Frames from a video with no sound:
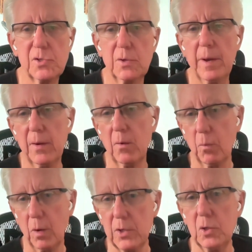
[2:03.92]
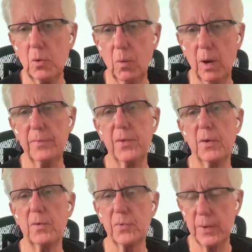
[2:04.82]
no matter when you went
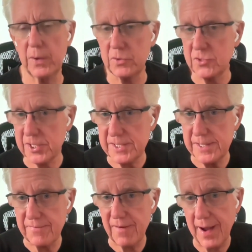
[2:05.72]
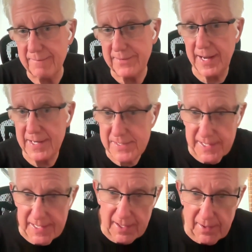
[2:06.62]
there, 365 days a
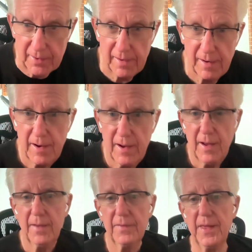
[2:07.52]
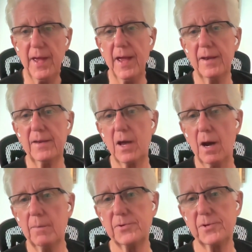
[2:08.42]
year, they had
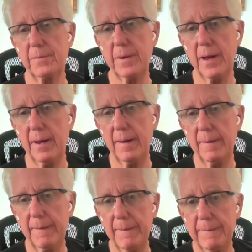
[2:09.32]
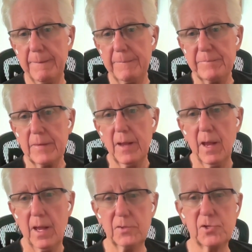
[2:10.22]
cubs to pet.
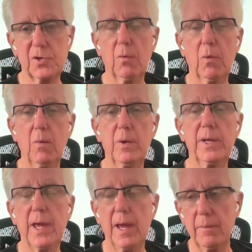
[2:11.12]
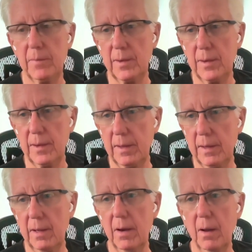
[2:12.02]
And so when we came in,
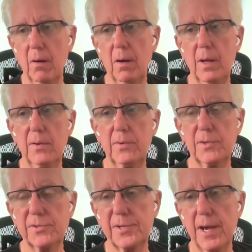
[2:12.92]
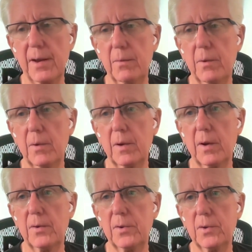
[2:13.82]
and decided we were
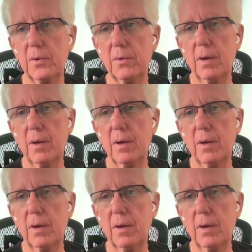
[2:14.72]
going to do